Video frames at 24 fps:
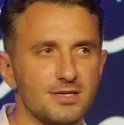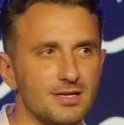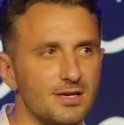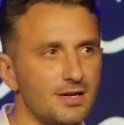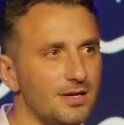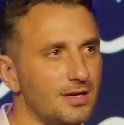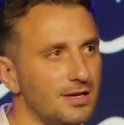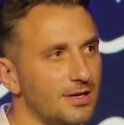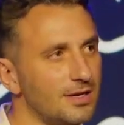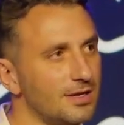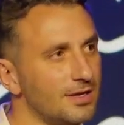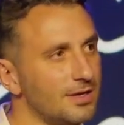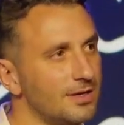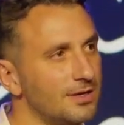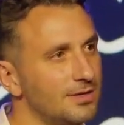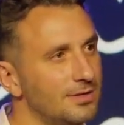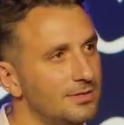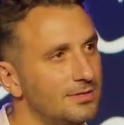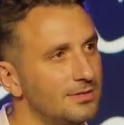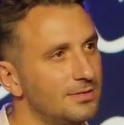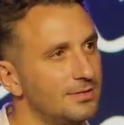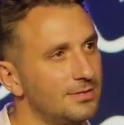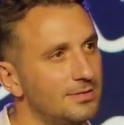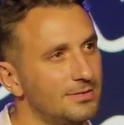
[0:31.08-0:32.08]
in a year.
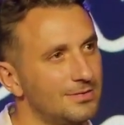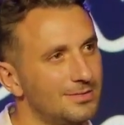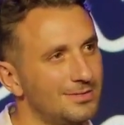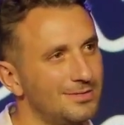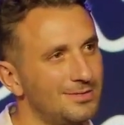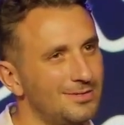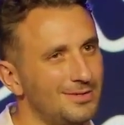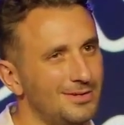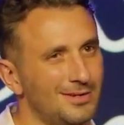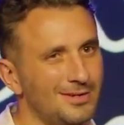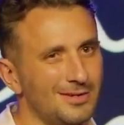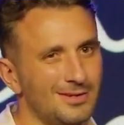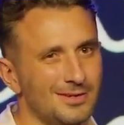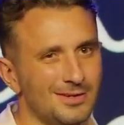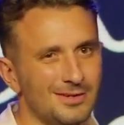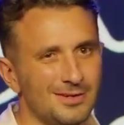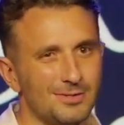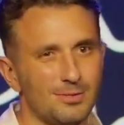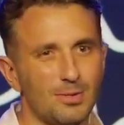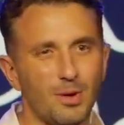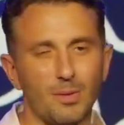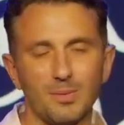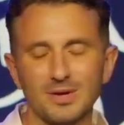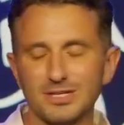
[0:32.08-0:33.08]

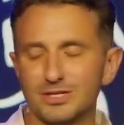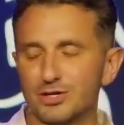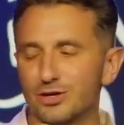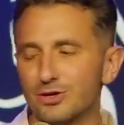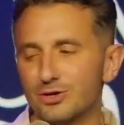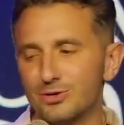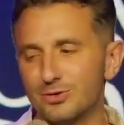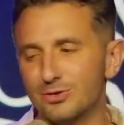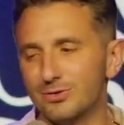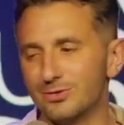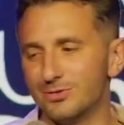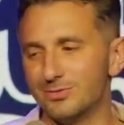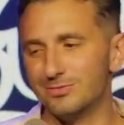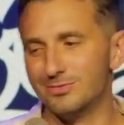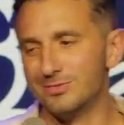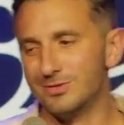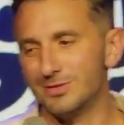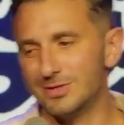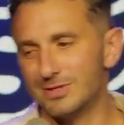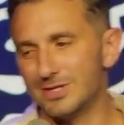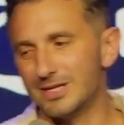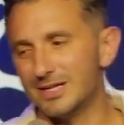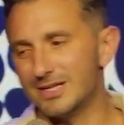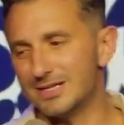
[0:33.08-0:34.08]
What we do
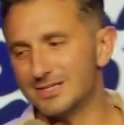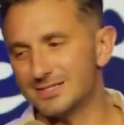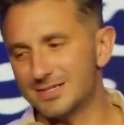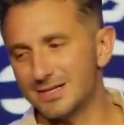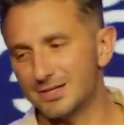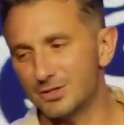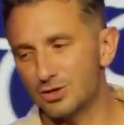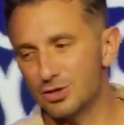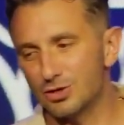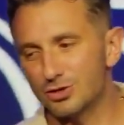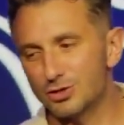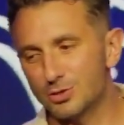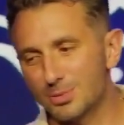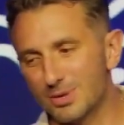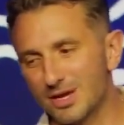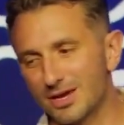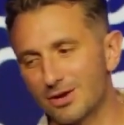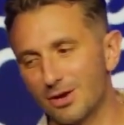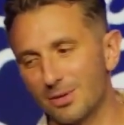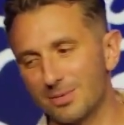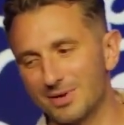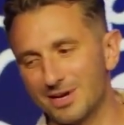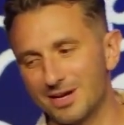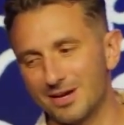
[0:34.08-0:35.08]
is this used to be a
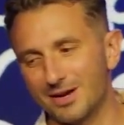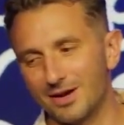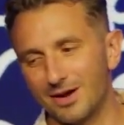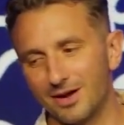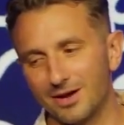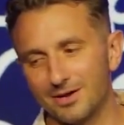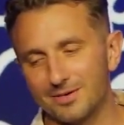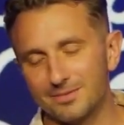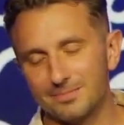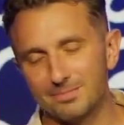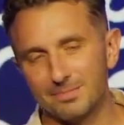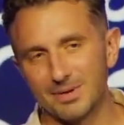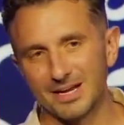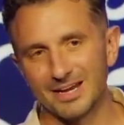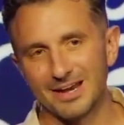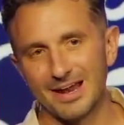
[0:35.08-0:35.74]
comedy night, but